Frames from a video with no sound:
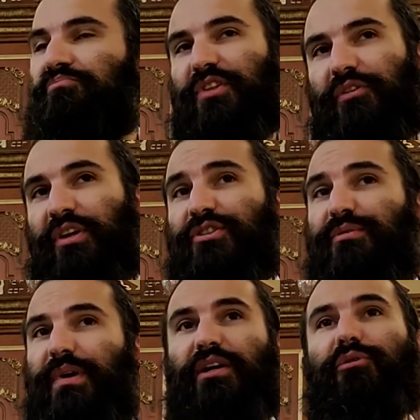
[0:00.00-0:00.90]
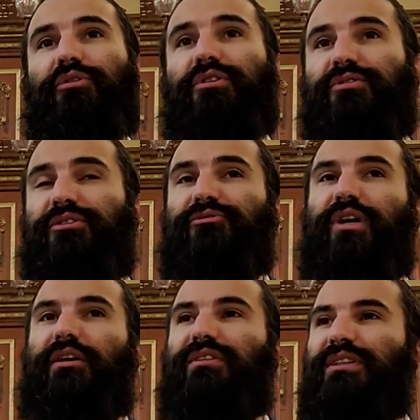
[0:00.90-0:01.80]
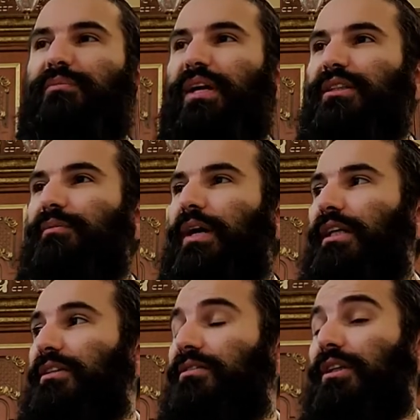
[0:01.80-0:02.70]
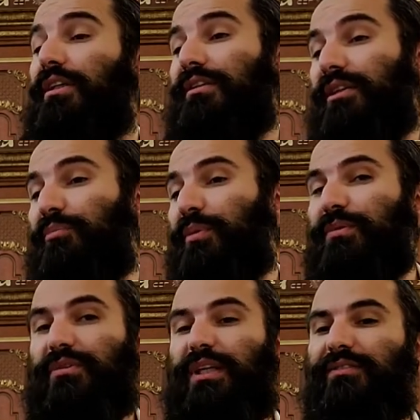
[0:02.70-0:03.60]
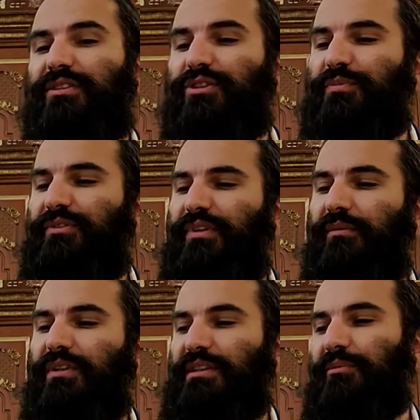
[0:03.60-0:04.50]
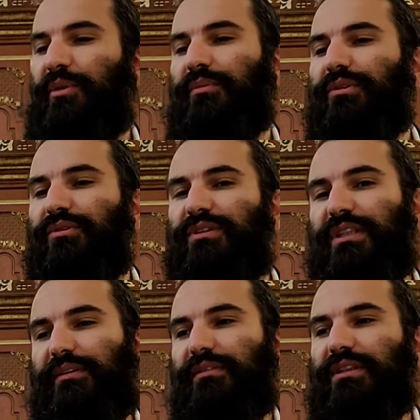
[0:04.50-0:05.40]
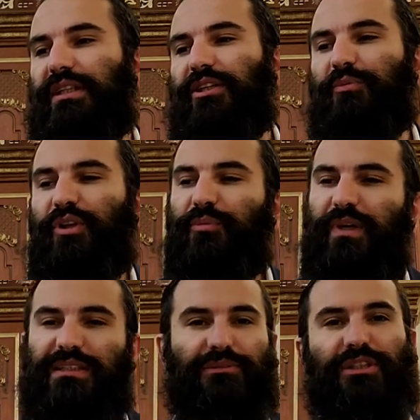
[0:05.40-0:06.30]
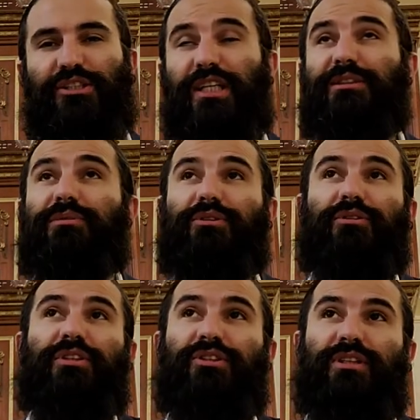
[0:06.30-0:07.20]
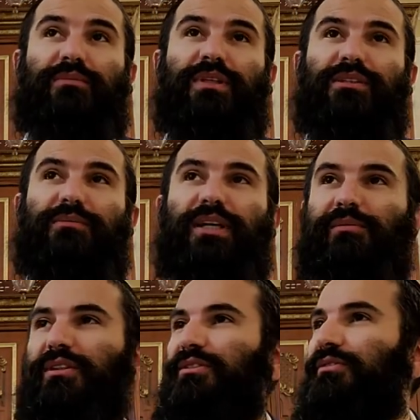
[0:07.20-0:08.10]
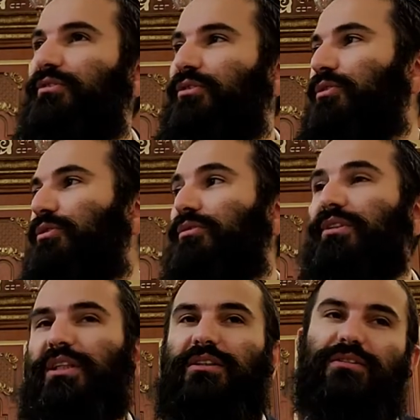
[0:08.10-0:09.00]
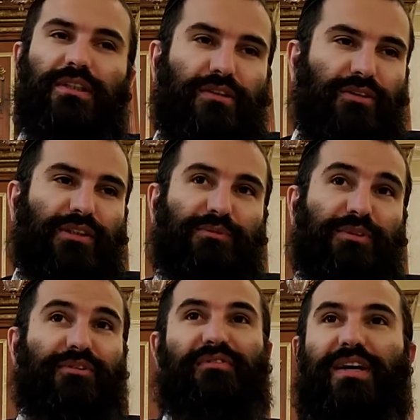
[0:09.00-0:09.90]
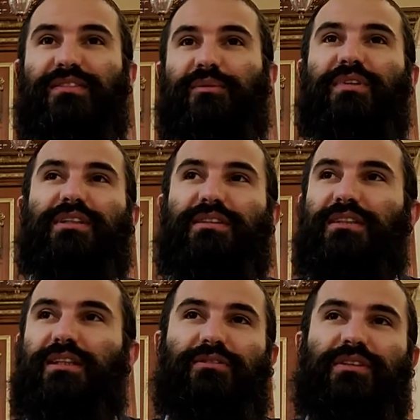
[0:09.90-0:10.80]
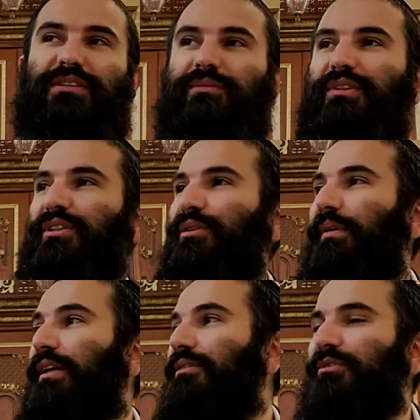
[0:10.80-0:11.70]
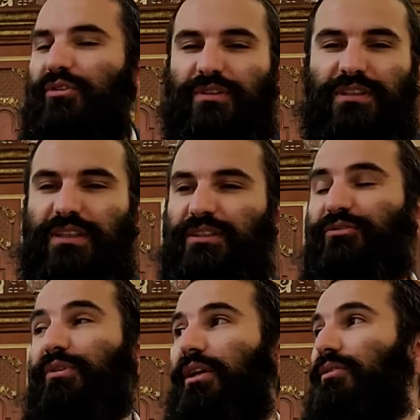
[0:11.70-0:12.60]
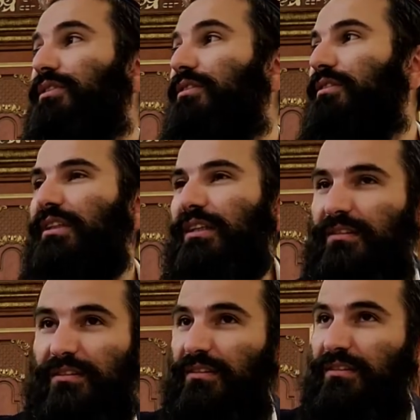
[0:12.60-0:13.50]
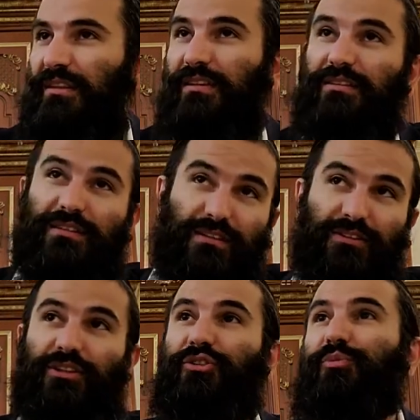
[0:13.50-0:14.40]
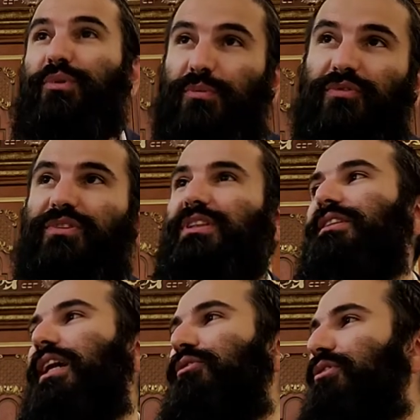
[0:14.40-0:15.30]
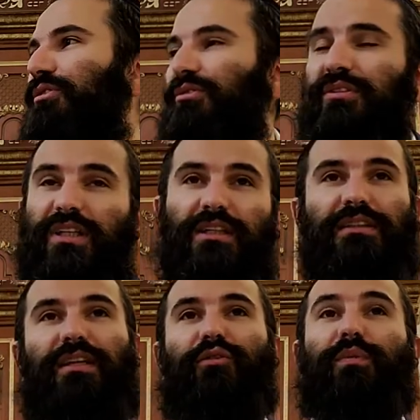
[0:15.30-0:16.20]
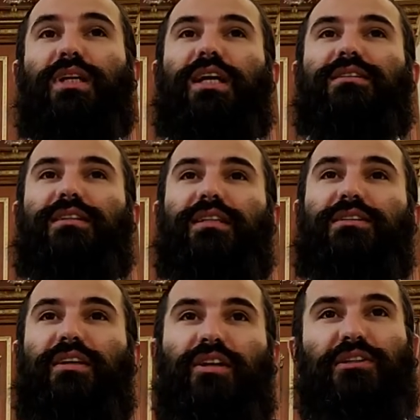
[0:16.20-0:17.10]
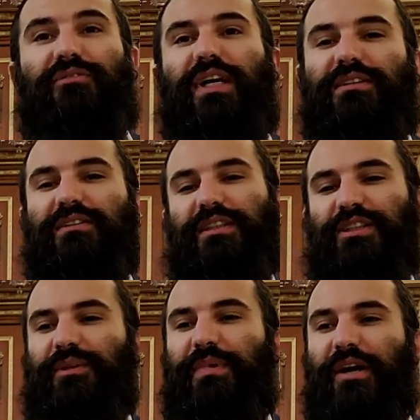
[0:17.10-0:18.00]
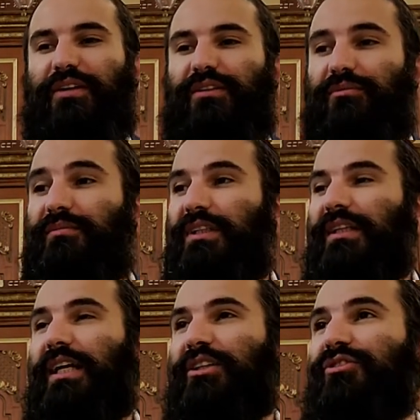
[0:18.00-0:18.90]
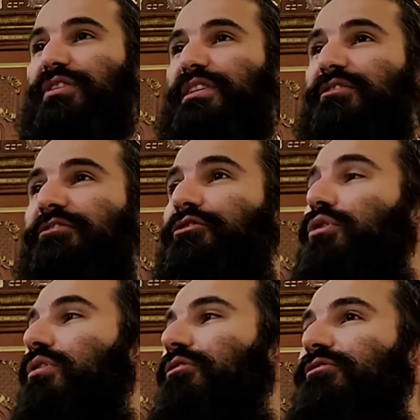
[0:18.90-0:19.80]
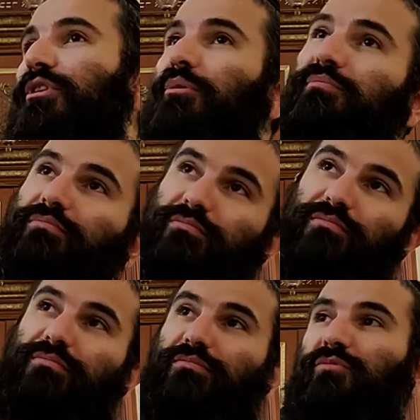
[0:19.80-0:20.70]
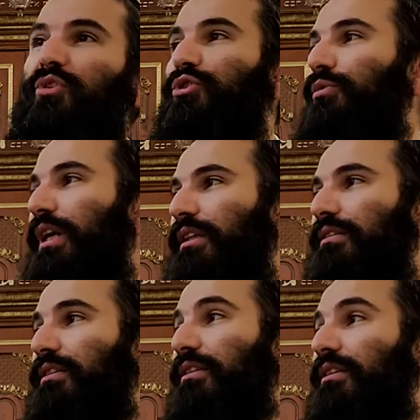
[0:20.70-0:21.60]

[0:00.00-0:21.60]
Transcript: They arrange the burial within 3-4 hours, they bury the body. Some people don't have such big families. I remember there was a time a lady, her mother passed away, she asked me to arrange 10 men to bury her mother, didn't even know what to do. They go, they speak for 5-10 minutes, they take them to the cemetery, they bury them. The whole thing takes a few hours. Not 300 people for 6 hours, not everybody has that. Right, so say they bury them, and you're still full from what you ate.